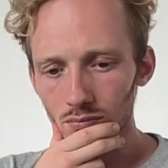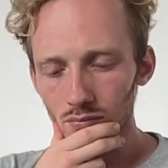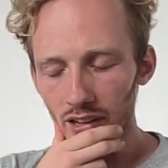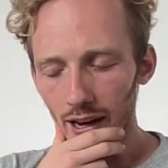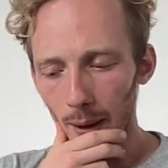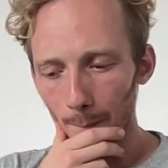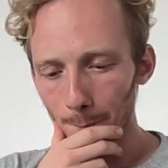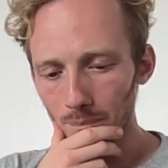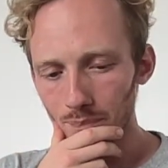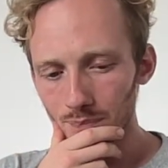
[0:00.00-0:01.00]
Yeah,
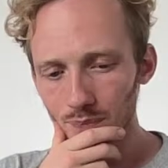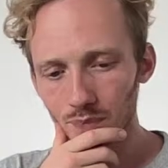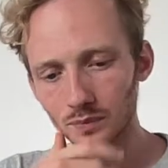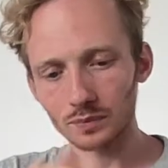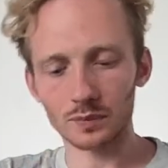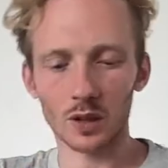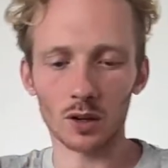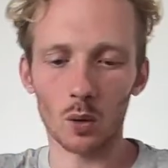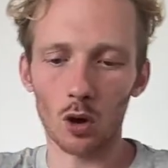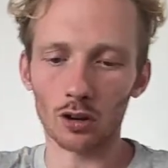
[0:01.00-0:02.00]
the
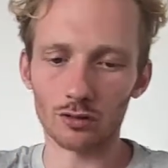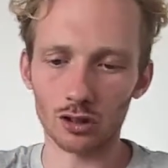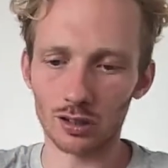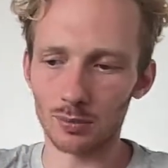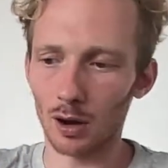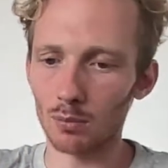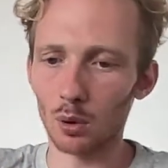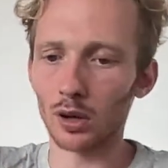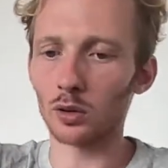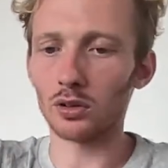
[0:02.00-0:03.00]
water's just about
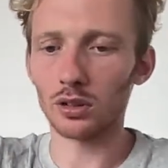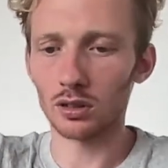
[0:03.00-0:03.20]
boiled.